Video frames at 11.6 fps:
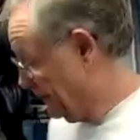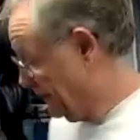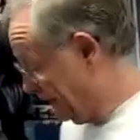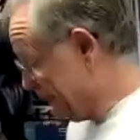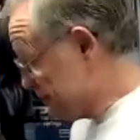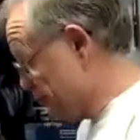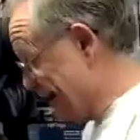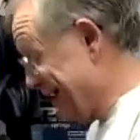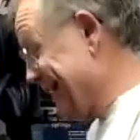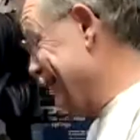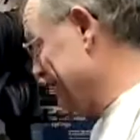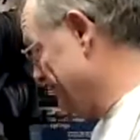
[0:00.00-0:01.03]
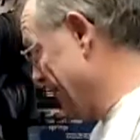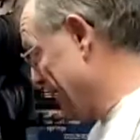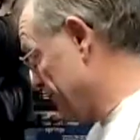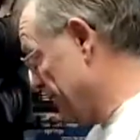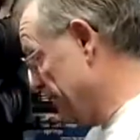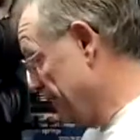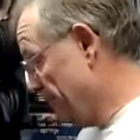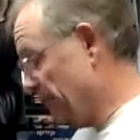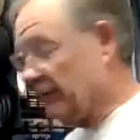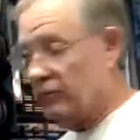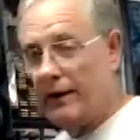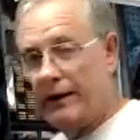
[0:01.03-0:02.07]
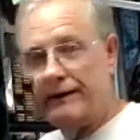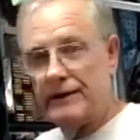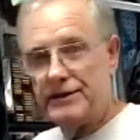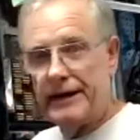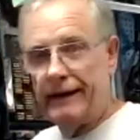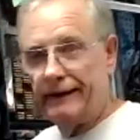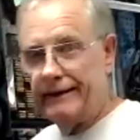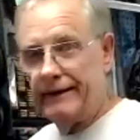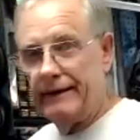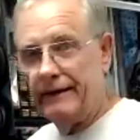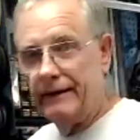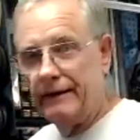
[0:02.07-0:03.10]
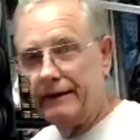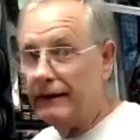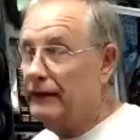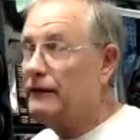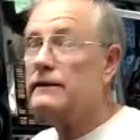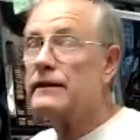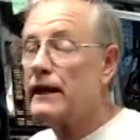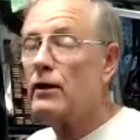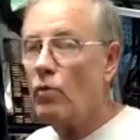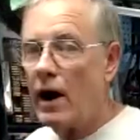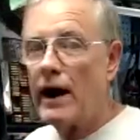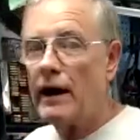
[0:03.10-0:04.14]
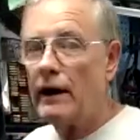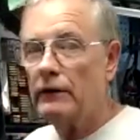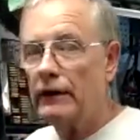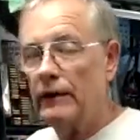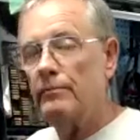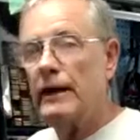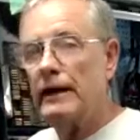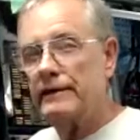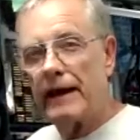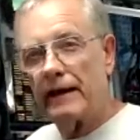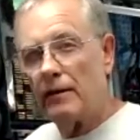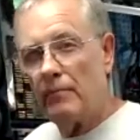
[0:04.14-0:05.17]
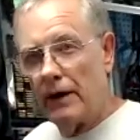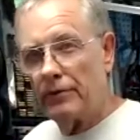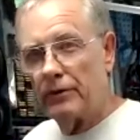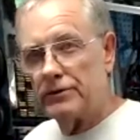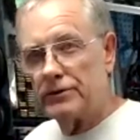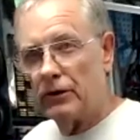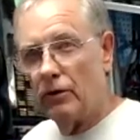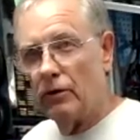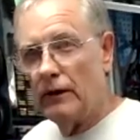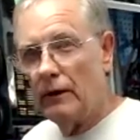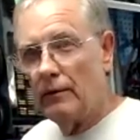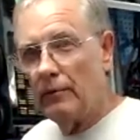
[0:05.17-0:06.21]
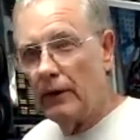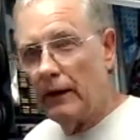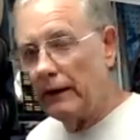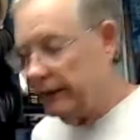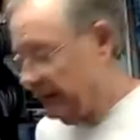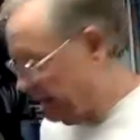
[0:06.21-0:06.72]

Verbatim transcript: it's draining the battery by running this LED. It'll take a while. It may take a month or so, but